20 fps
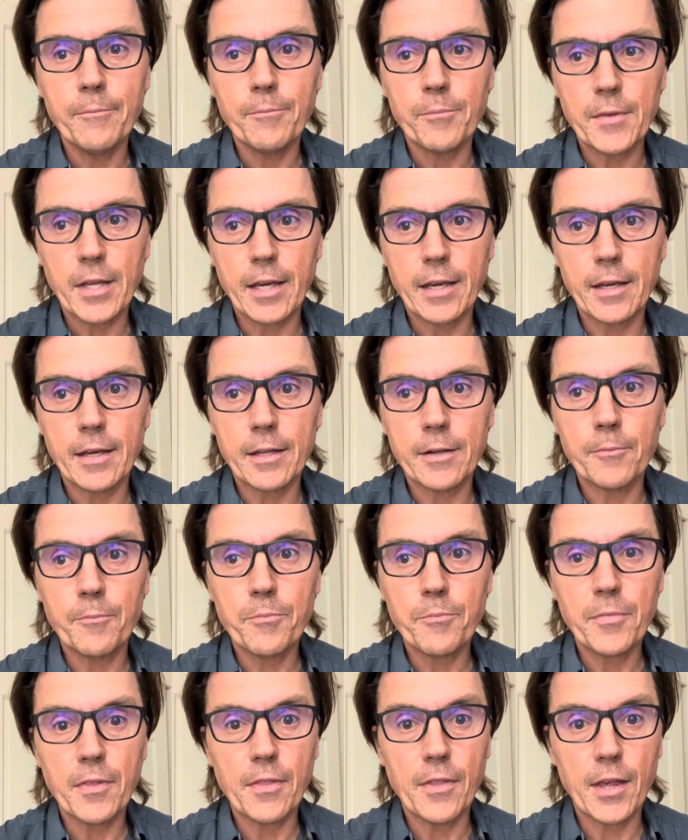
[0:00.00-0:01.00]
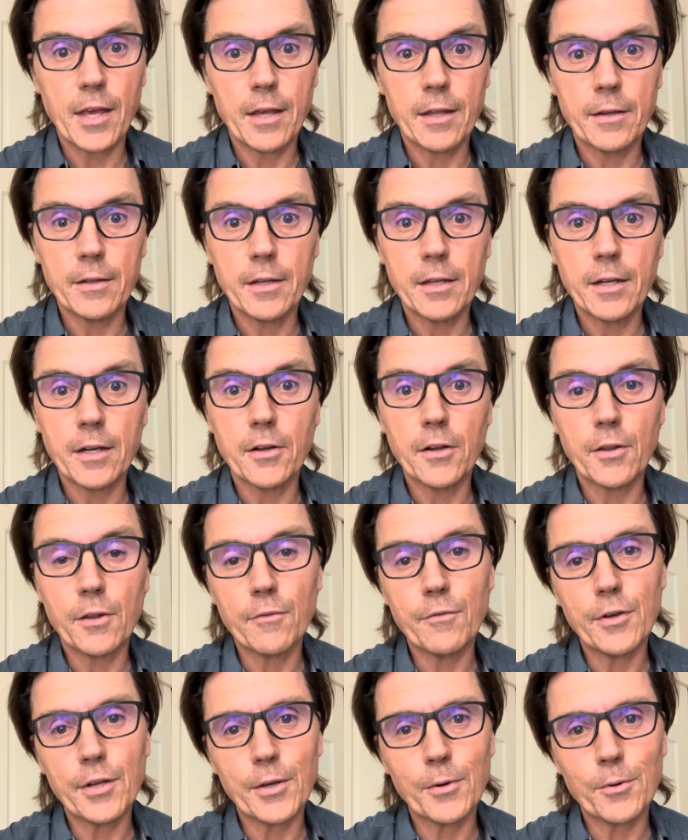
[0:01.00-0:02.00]
And then in another
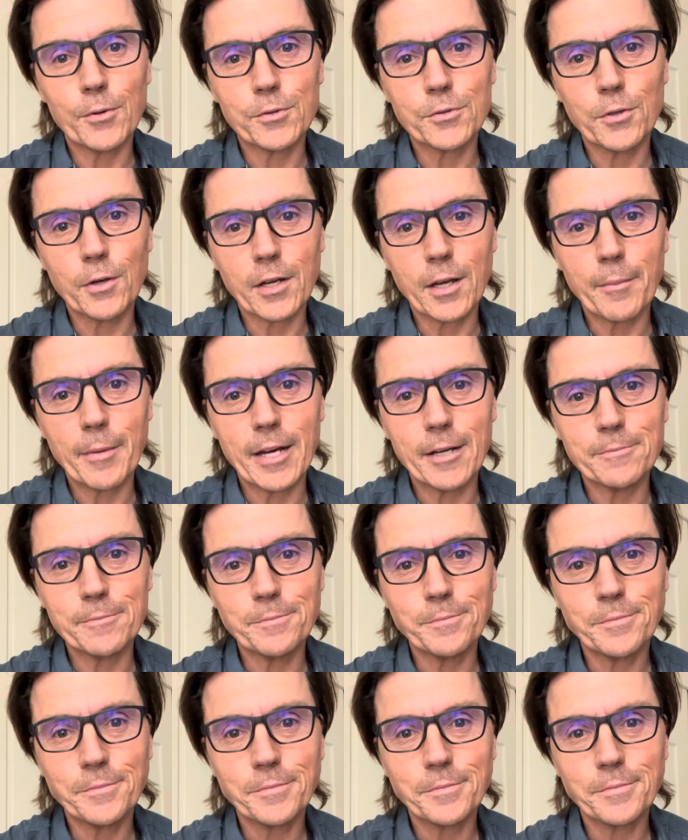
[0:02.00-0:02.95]
video, we'll talk about